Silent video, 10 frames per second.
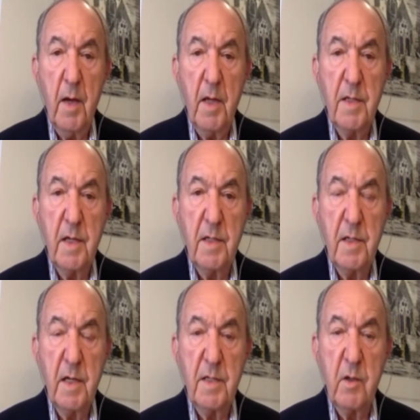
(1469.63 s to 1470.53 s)

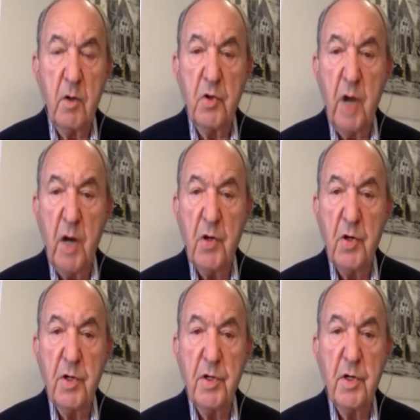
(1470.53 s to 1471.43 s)
It's got
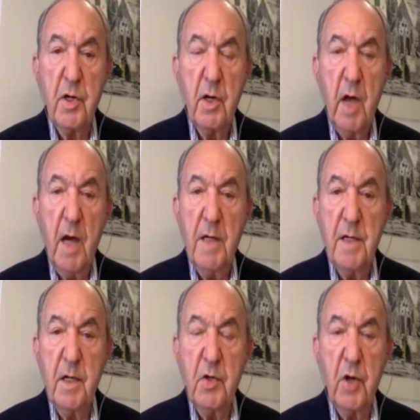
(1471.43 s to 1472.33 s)
judges,
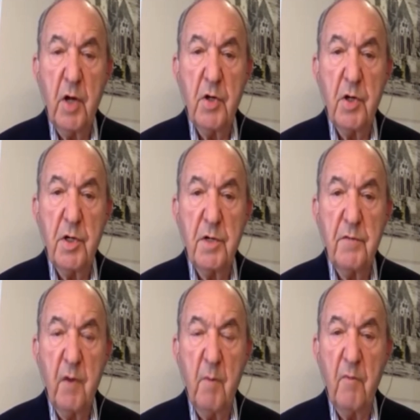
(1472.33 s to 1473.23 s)
18 judges
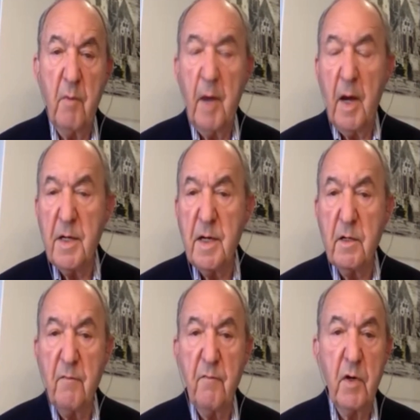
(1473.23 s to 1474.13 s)
from
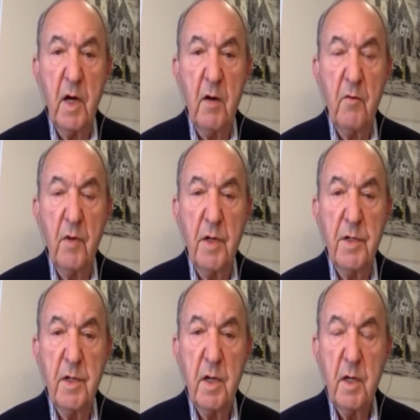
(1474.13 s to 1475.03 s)
18 different
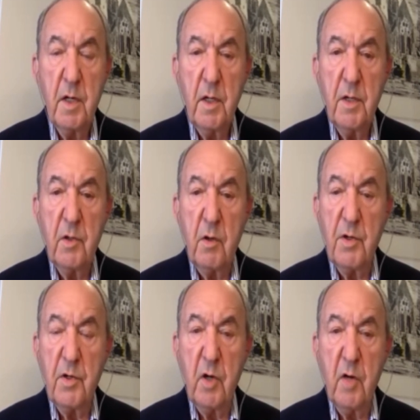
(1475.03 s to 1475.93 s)
countries. It's got
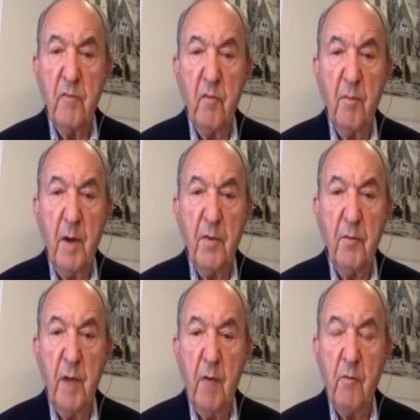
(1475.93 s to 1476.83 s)
a staff of about
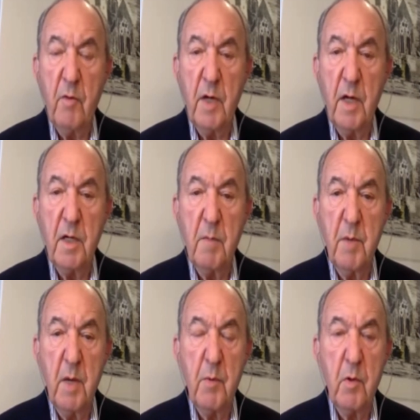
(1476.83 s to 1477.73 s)
380
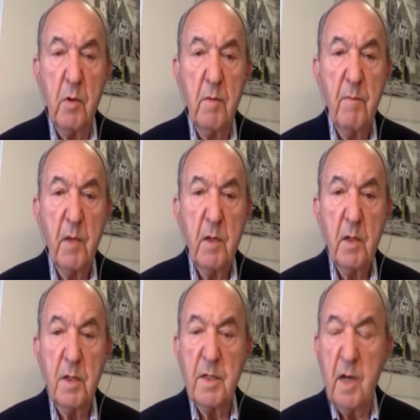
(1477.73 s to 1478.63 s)
people.
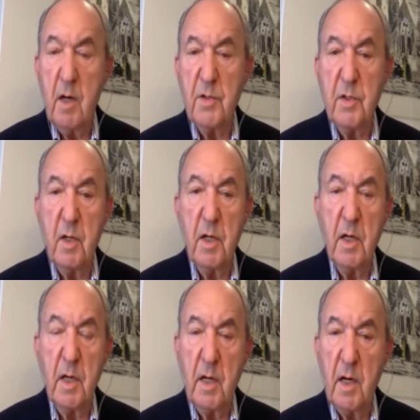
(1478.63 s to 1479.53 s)
It's housed
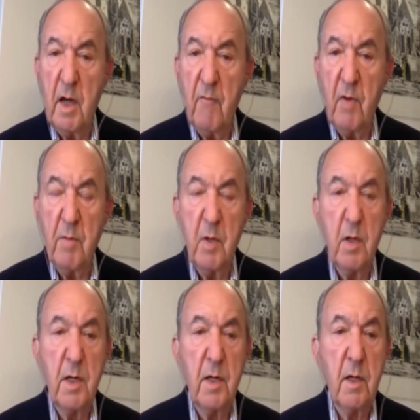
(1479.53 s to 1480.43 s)
in a lovely
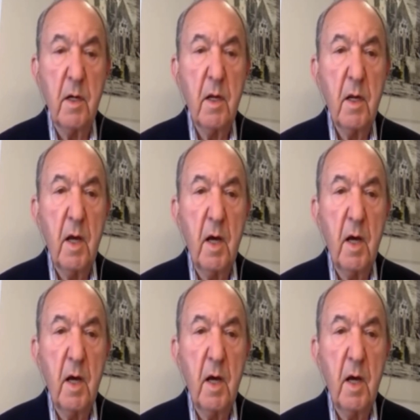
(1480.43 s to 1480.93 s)
building